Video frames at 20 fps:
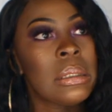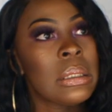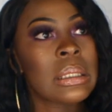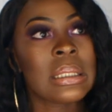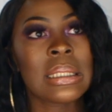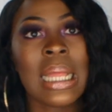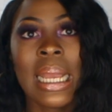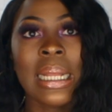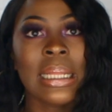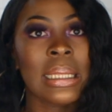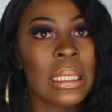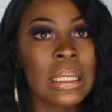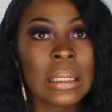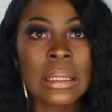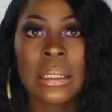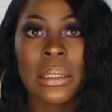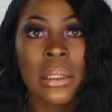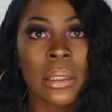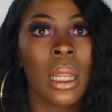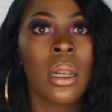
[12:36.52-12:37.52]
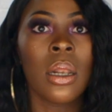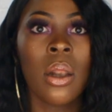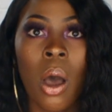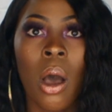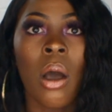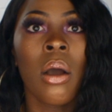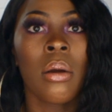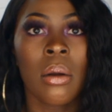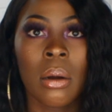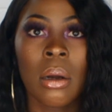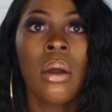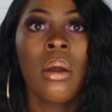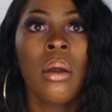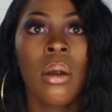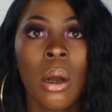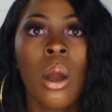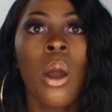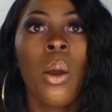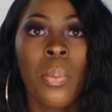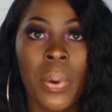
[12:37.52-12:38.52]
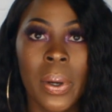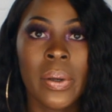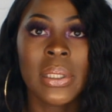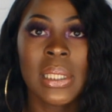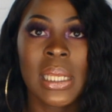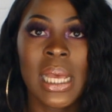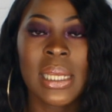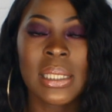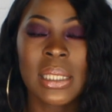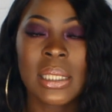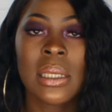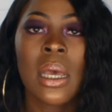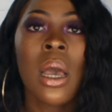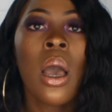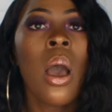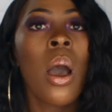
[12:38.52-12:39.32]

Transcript: just like, this is a long process.